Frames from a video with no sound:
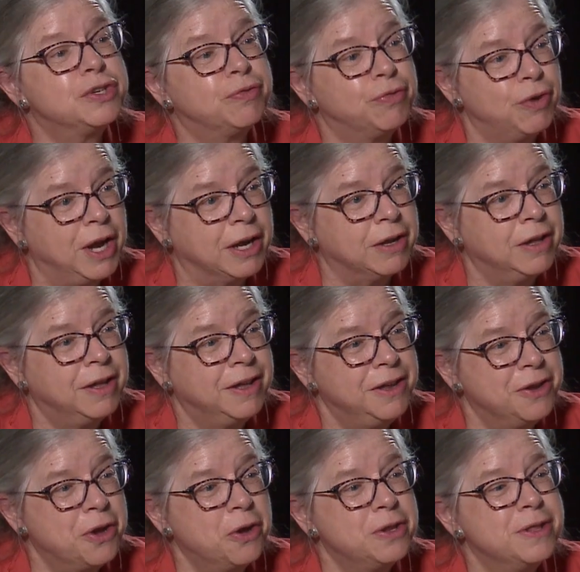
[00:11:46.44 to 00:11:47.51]
Frick.
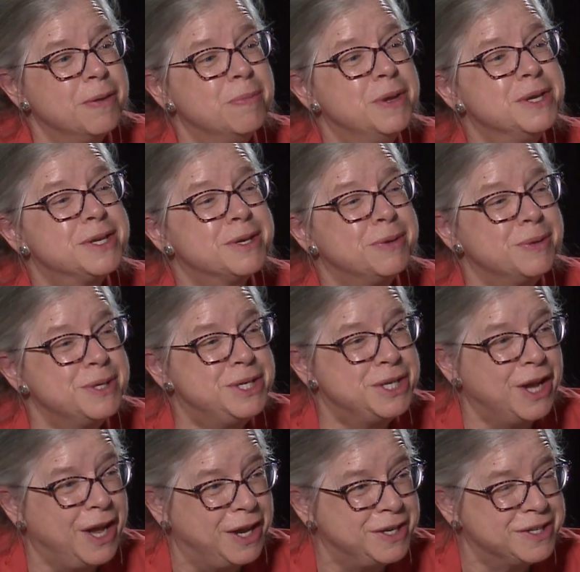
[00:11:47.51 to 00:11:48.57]
You go to the municipal
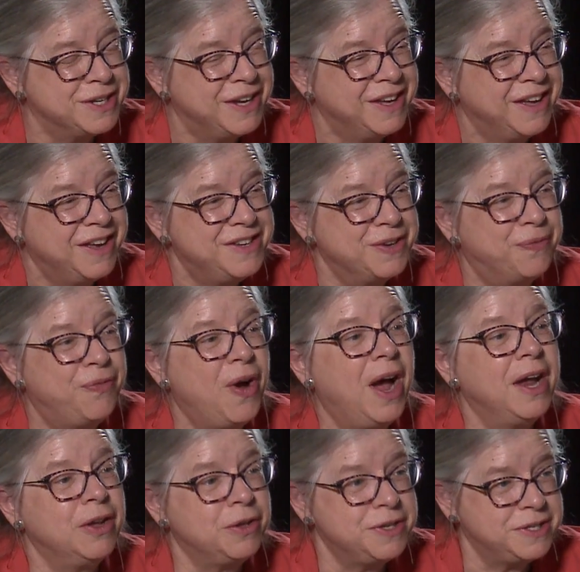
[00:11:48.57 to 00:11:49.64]
judge to
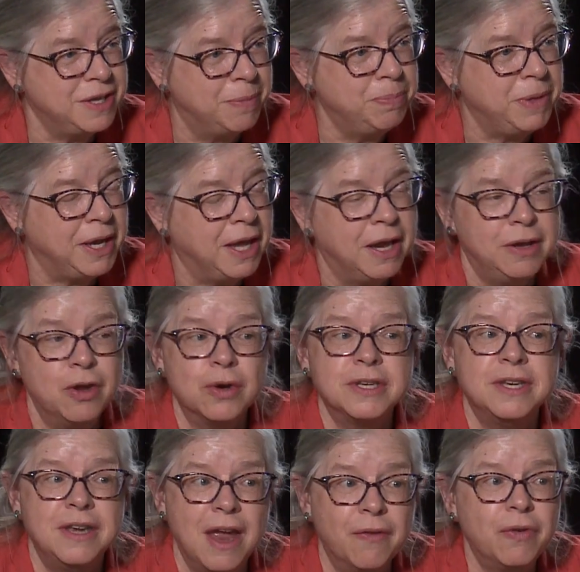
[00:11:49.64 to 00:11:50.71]
file something, and
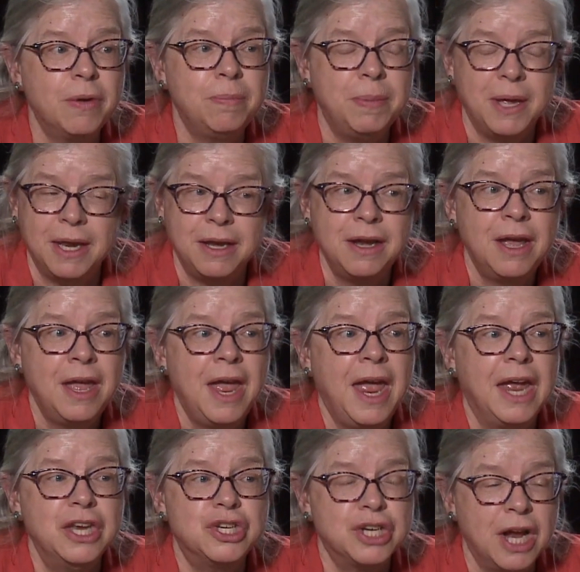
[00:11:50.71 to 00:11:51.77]
there's never been
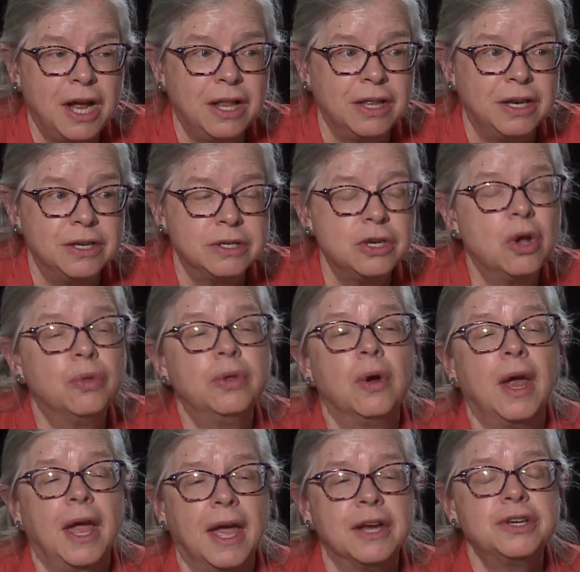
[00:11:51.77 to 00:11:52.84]
a challenge. No,
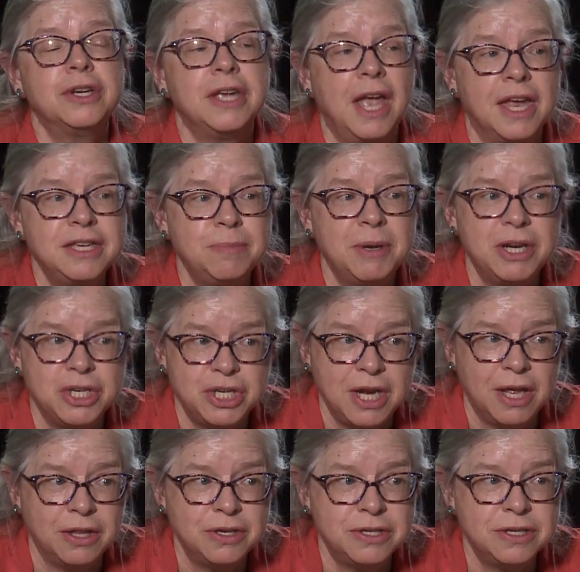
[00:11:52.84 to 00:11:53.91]
there actually has been a
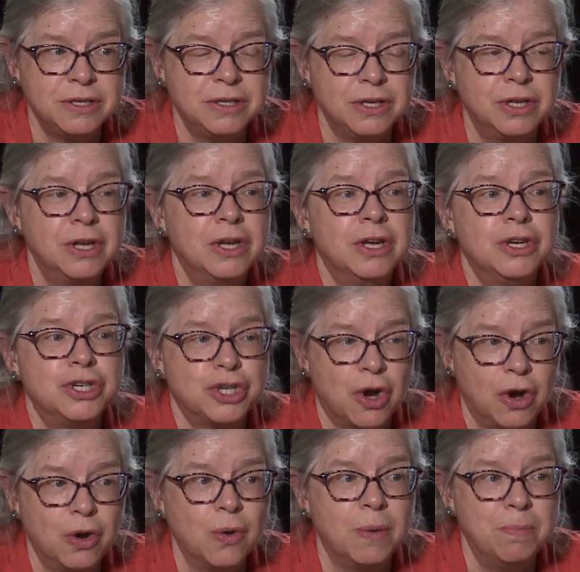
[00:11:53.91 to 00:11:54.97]
challenge to the
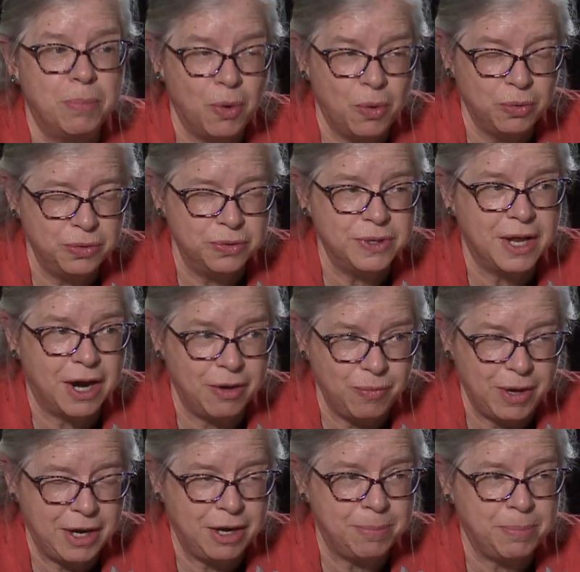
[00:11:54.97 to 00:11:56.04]
charter in Boulder that I
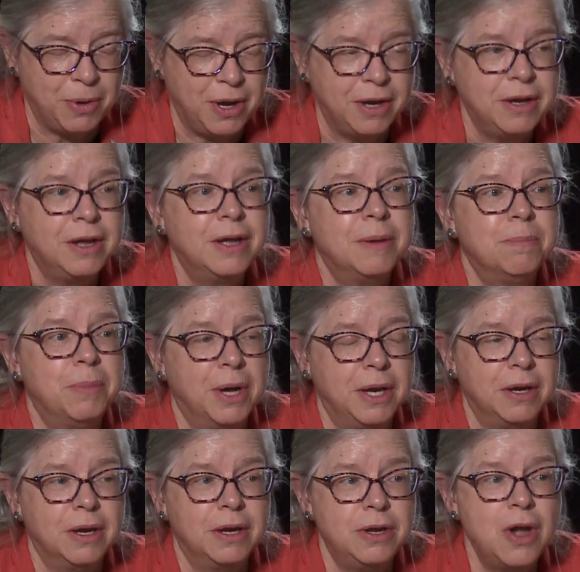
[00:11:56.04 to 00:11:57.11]
read up on,
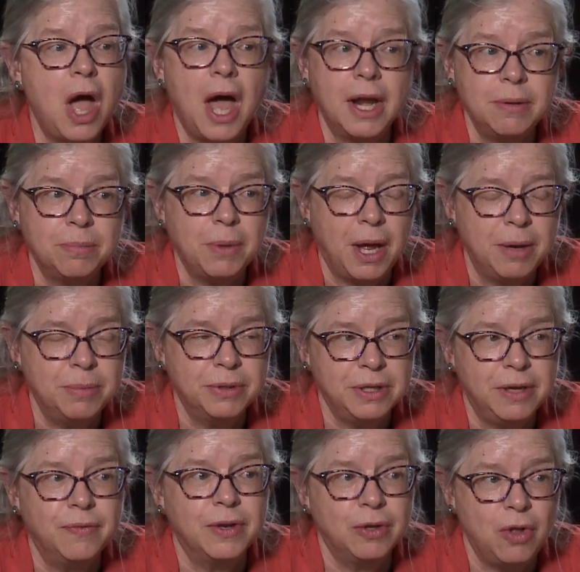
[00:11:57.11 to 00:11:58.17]
but not, I
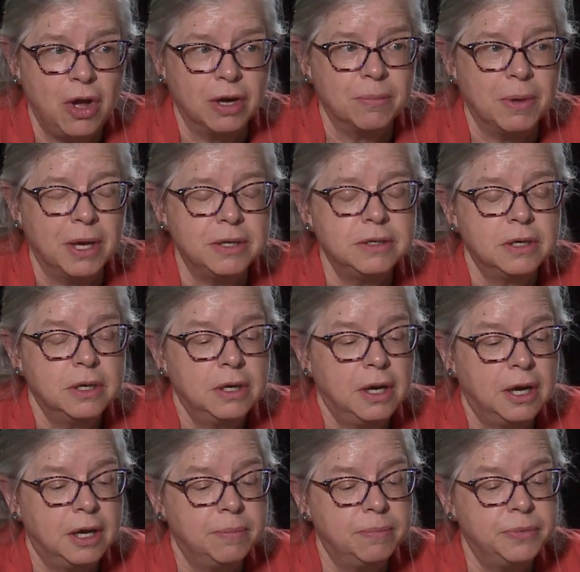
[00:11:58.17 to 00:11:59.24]
believe, in Longmont.
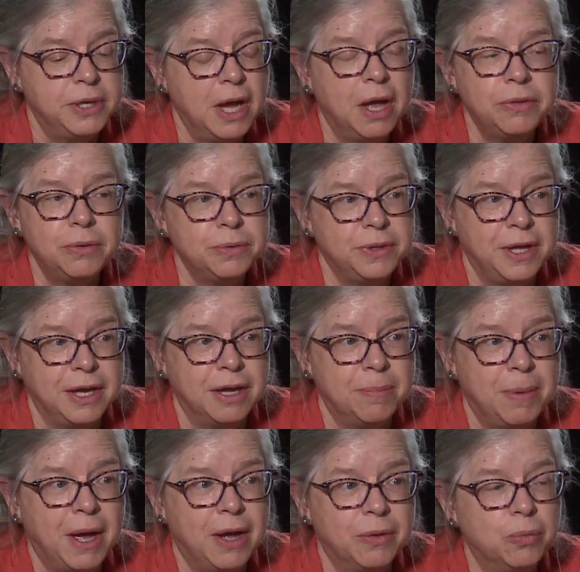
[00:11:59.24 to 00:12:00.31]
The other thing
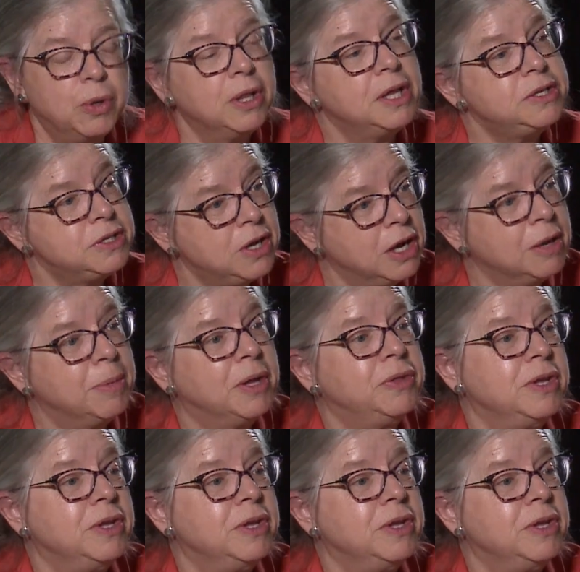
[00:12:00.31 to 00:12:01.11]
about, well, let's talk about